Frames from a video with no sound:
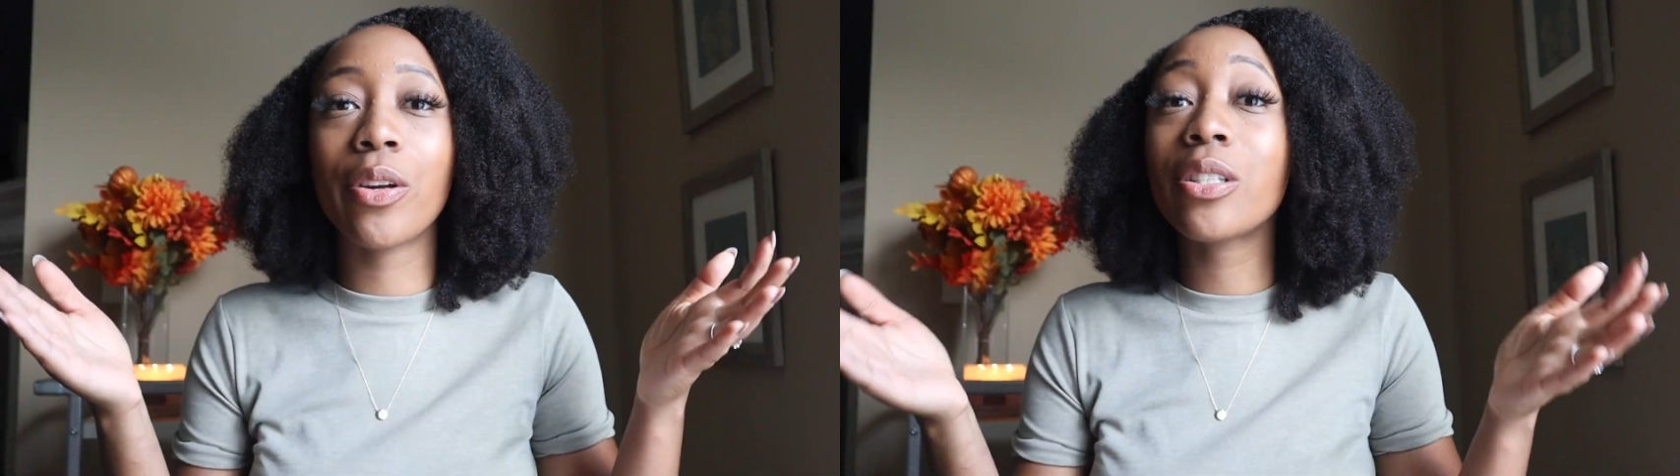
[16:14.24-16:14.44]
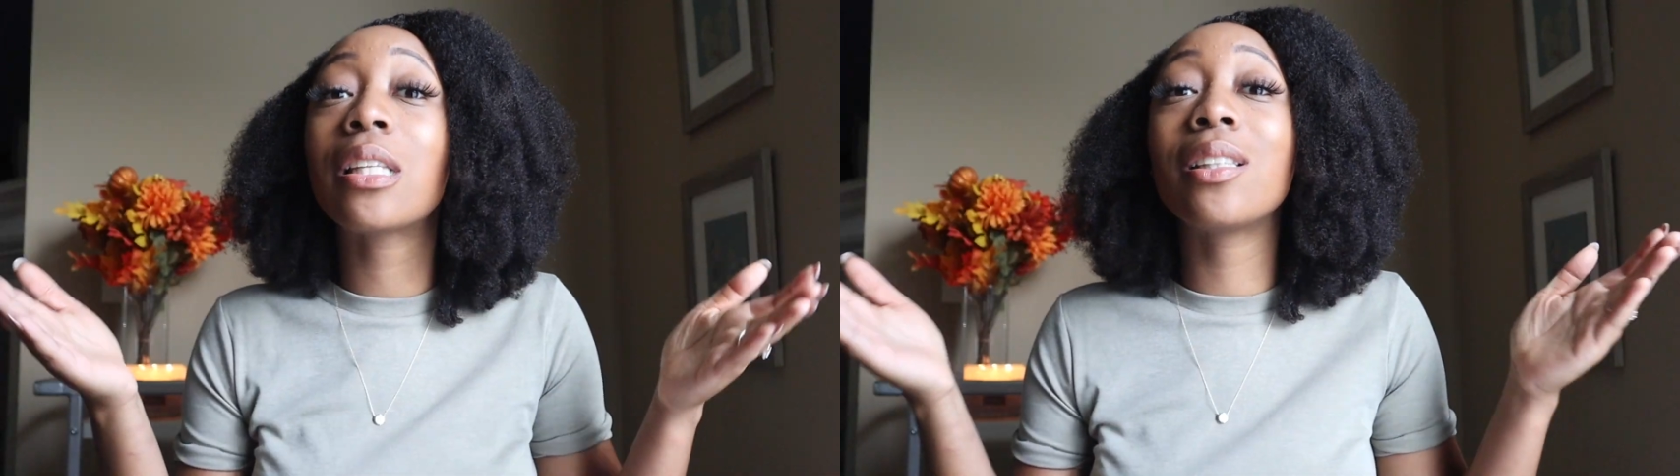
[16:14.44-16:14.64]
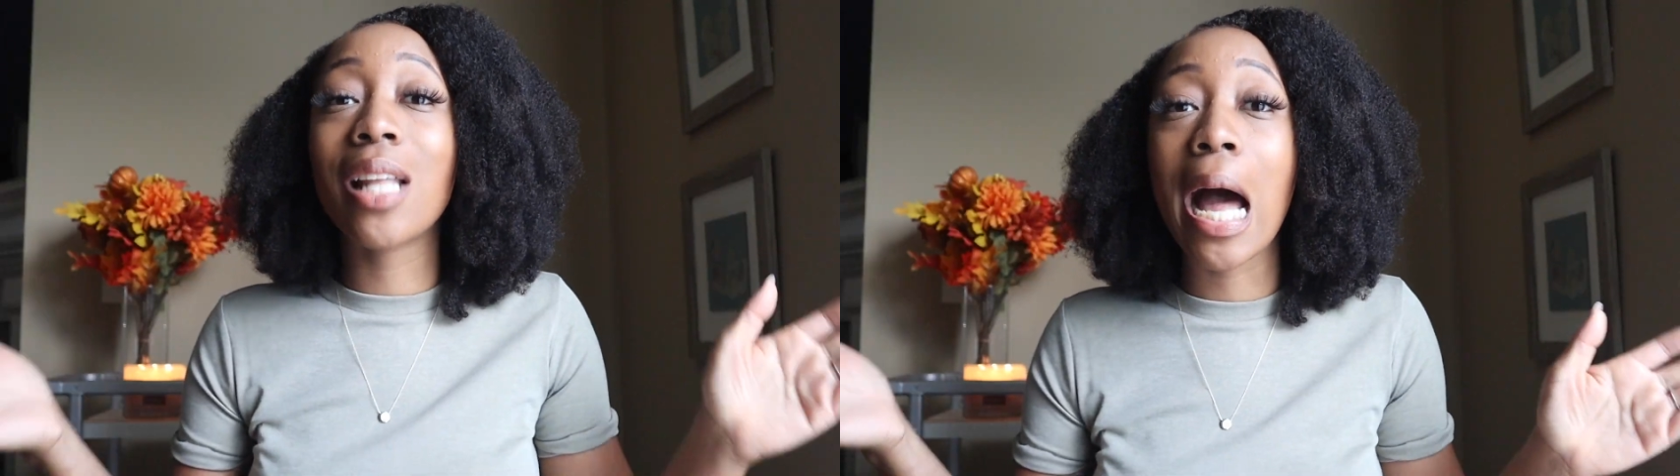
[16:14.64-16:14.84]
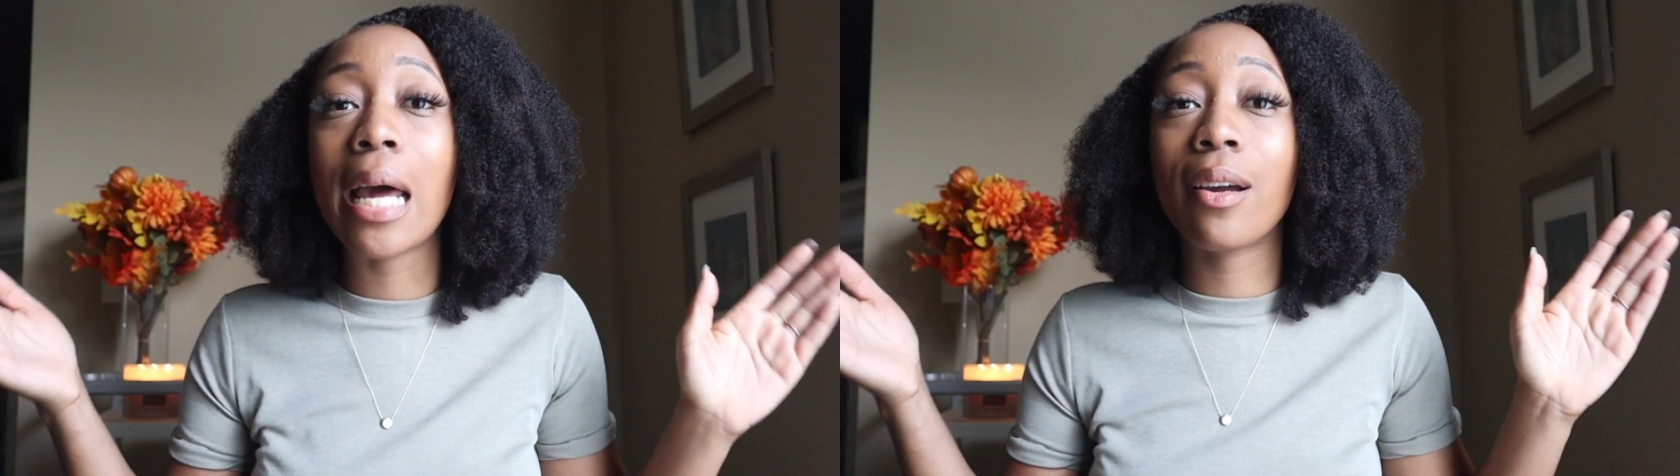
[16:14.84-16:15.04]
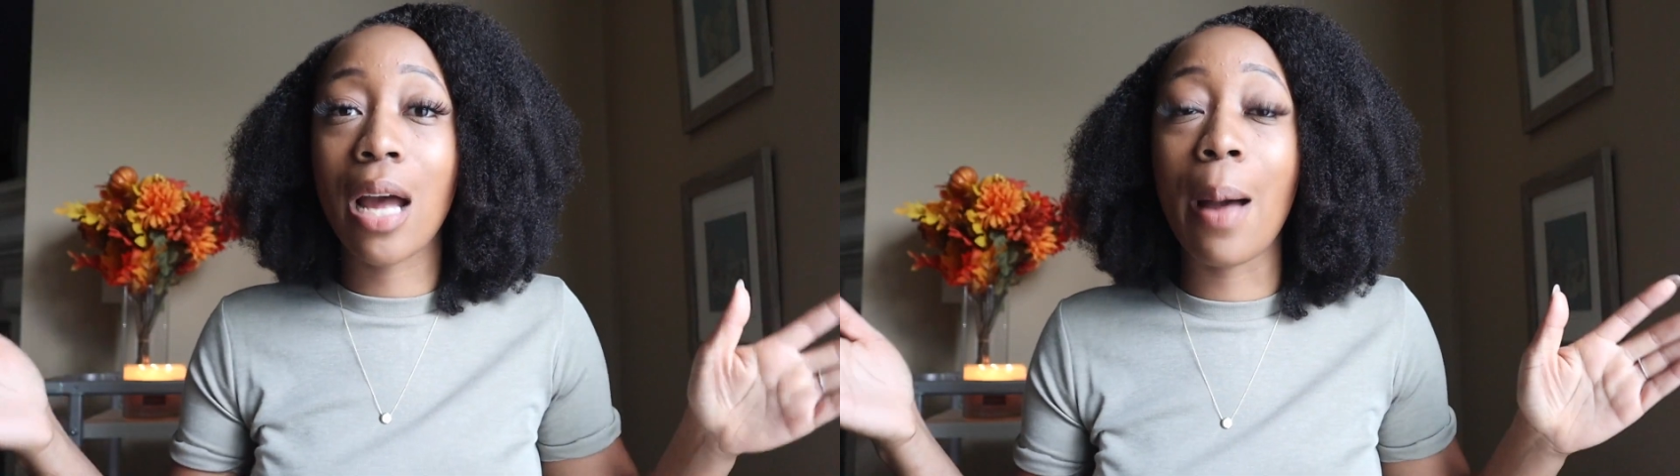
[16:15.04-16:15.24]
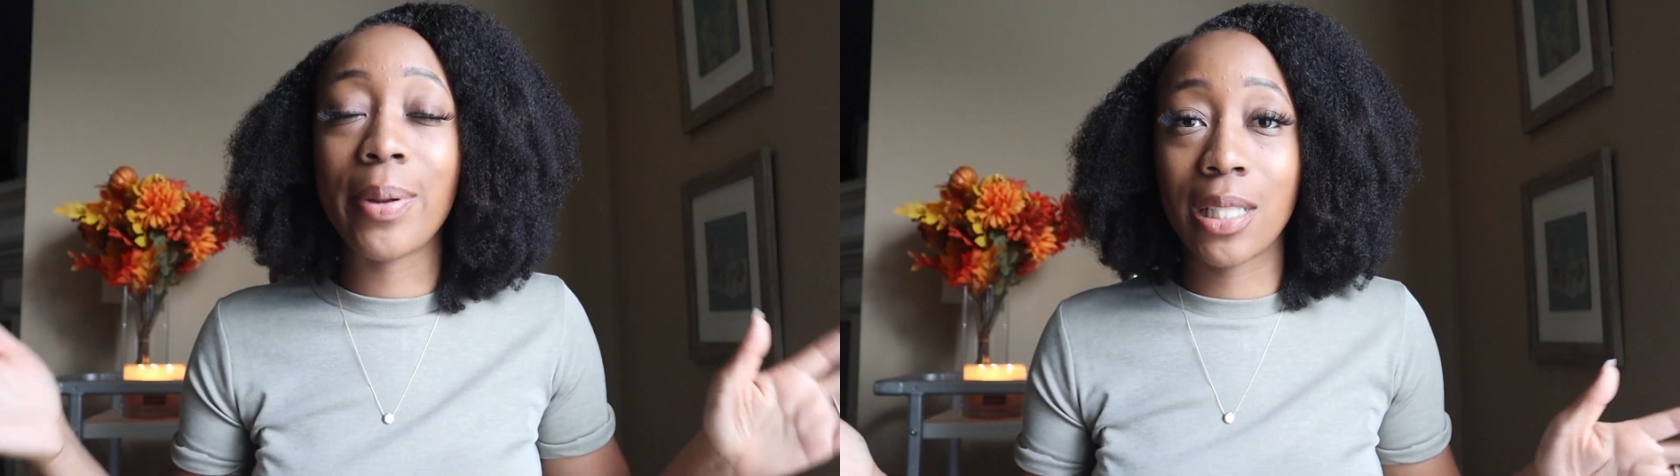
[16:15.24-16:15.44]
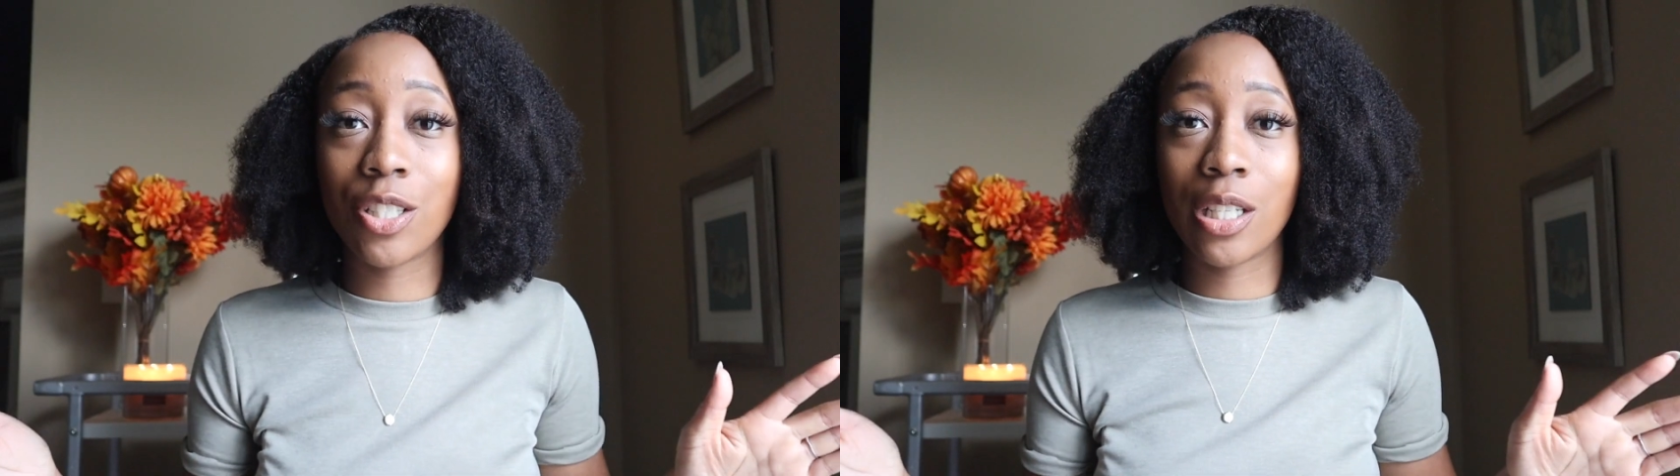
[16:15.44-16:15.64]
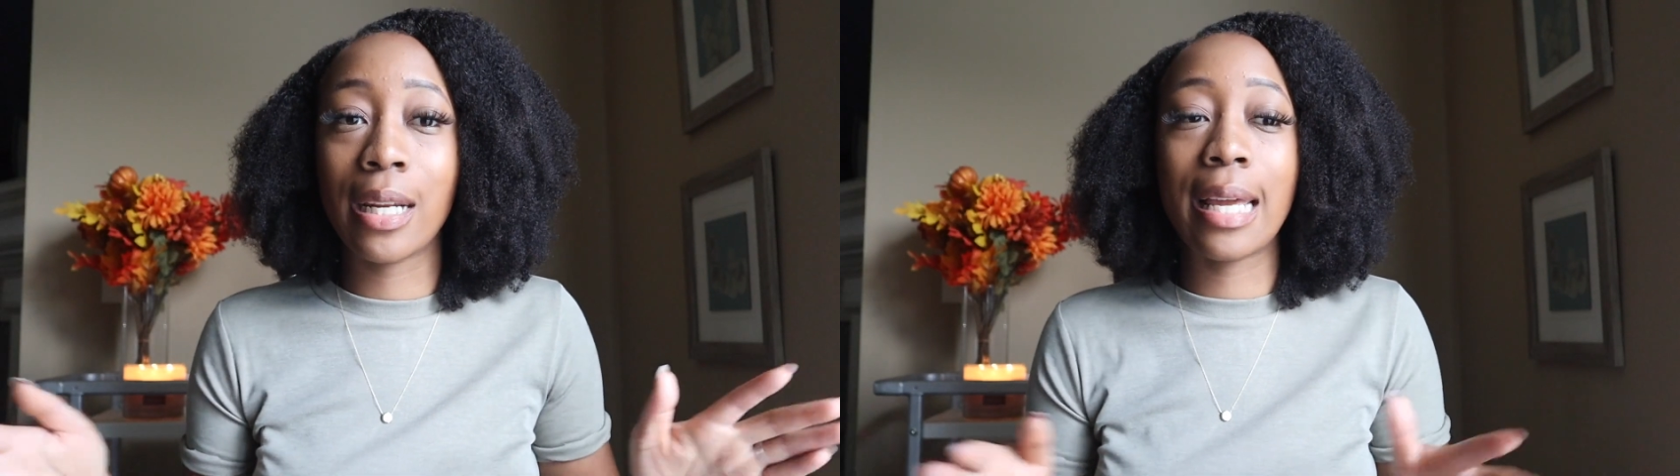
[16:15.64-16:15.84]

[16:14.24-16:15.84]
there's a lot of competition